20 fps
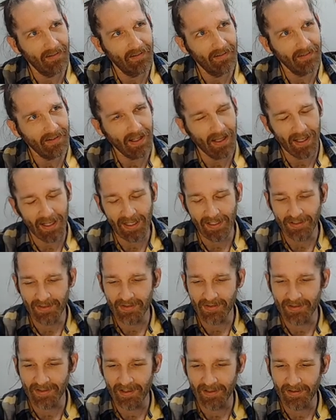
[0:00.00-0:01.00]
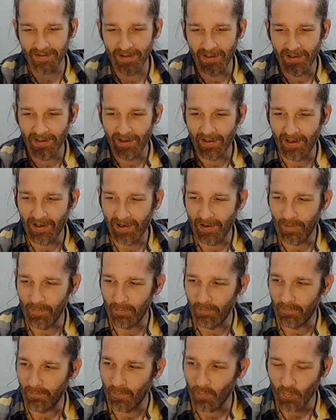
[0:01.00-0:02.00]
Yeah, 8 years later.
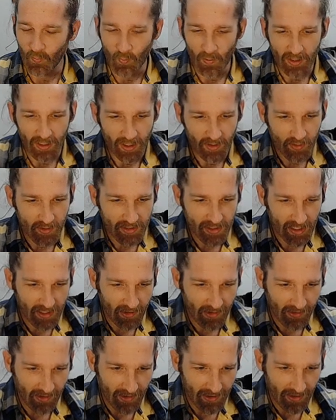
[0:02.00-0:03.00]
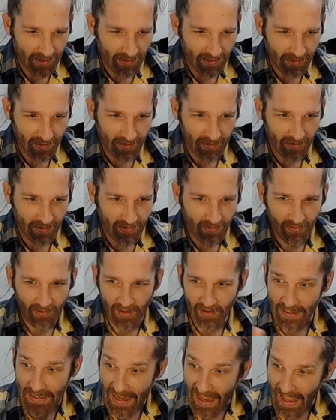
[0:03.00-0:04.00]
What I understand
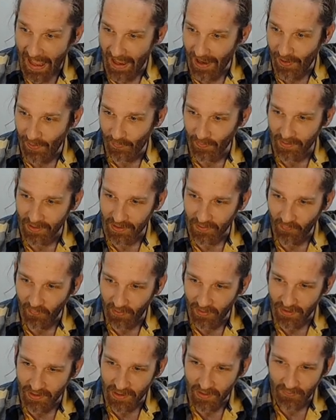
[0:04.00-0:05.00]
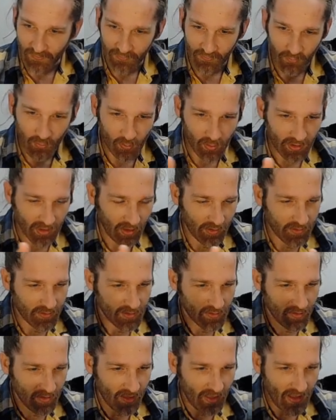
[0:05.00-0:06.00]
now is very different from what I
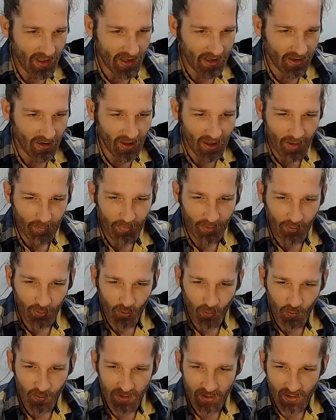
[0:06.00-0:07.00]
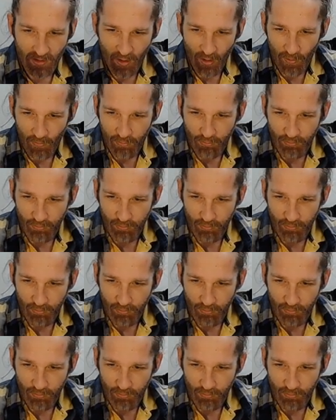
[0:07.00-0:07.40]
understood then, but there was no